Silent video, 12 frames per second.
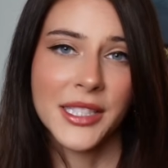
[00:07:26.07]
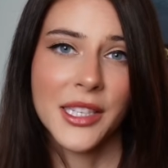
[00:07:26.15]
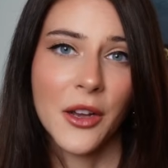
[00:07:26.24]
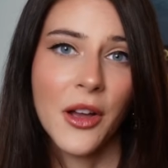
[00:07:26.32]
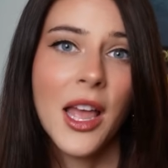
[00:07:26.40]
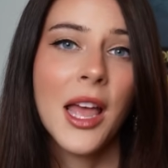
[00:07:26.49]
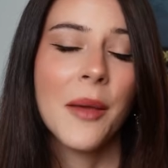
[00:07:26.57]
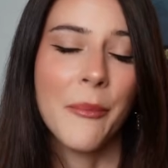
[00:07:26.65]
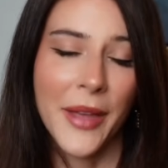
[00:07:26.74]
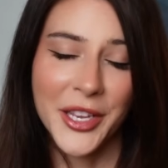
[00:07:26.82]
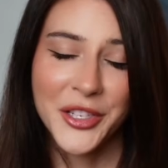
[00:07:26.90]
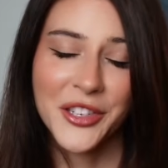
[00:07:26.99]
So
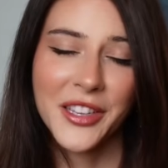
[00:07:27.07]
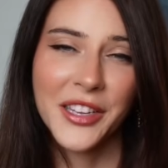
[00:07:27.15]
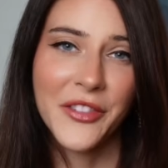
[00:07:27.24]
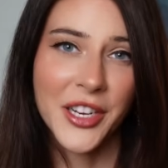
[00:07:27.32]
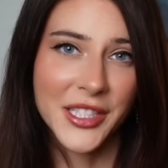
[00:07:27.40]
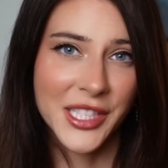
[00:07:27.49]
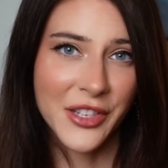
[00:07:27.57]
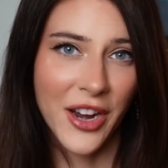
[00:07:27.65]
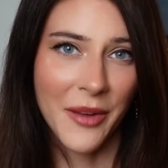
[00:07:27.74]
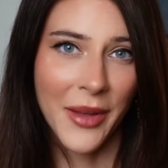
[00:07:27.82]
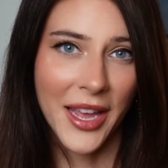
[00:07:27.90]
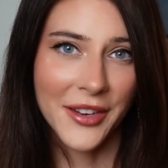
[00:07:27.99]
make sure to leave your
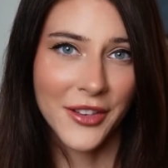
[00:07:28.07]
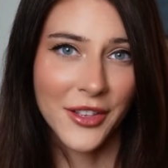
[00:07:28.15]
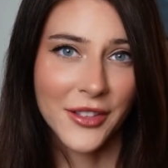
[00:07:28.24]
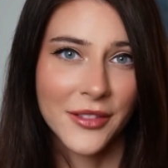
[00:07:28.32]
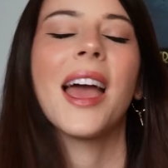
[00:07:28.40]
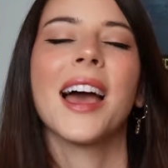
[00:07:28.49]
Instagram handle,